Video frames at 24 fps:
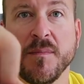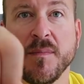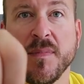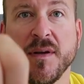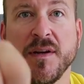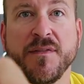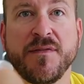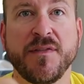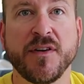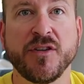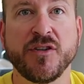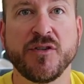
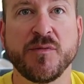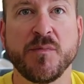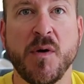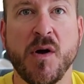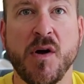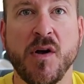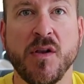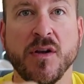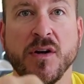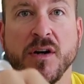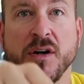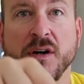But if they're
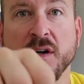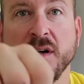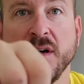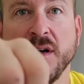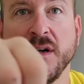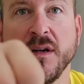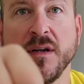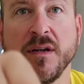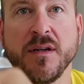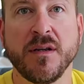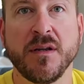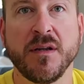smaller,
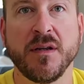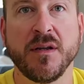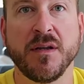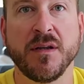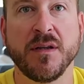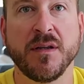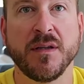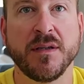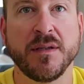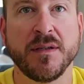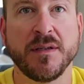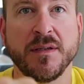
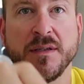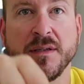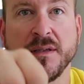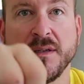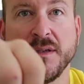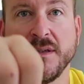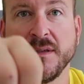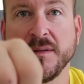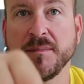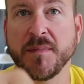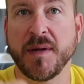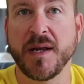
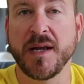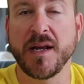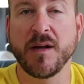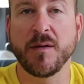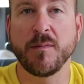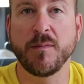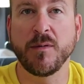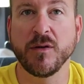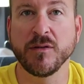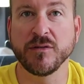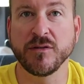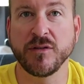my
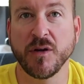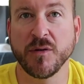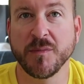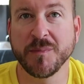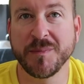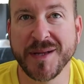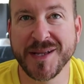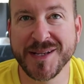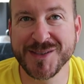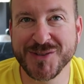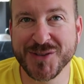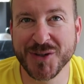elbows
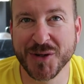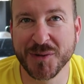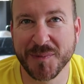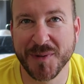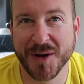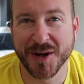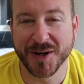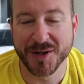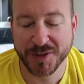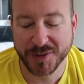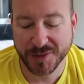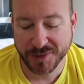don't bend so
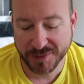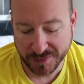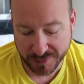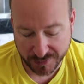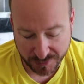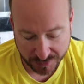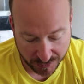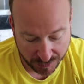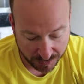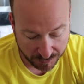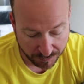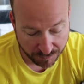much.
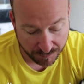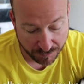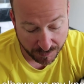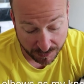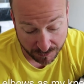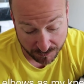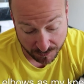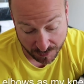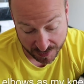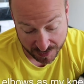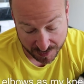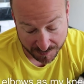So
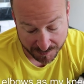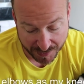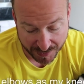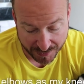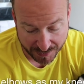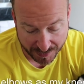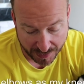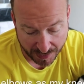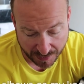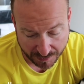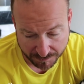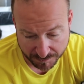they
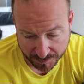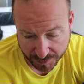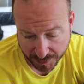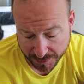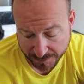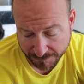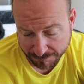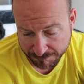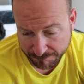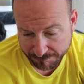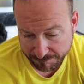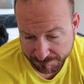recommend that.
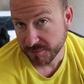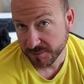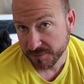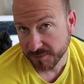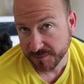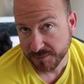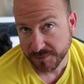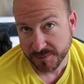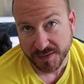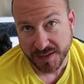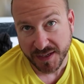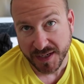But
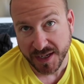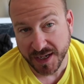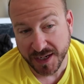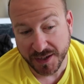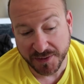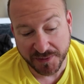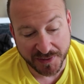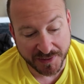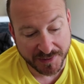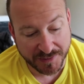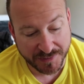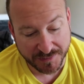
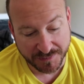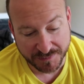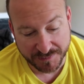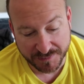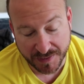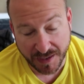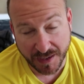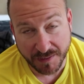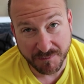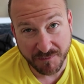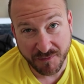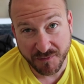anyways,
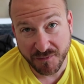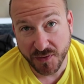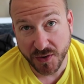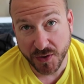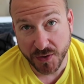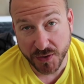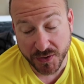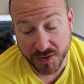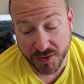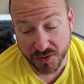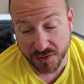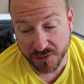I'm
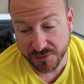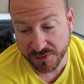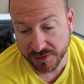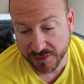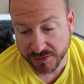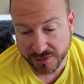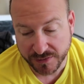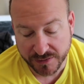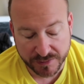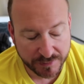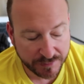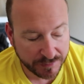very
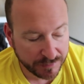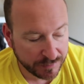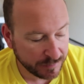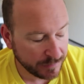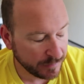nervous.